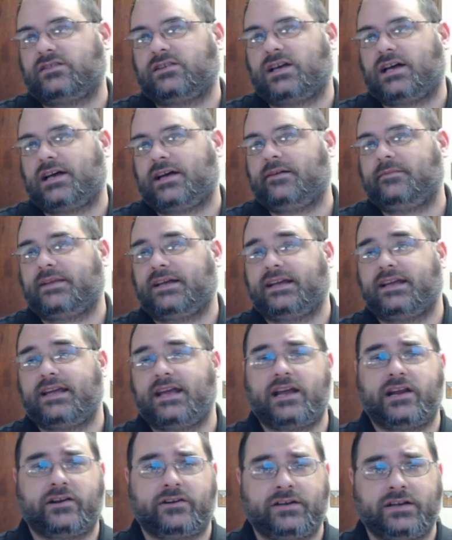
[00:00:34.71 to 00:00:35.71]
um, like
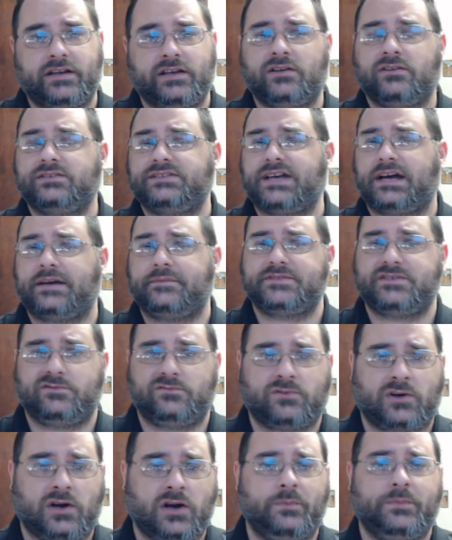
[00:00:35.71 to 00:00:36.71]
Arial, Times New
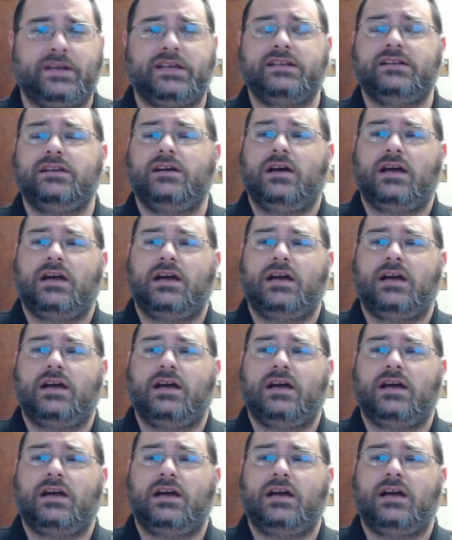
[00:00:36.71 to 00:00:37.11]
Roman,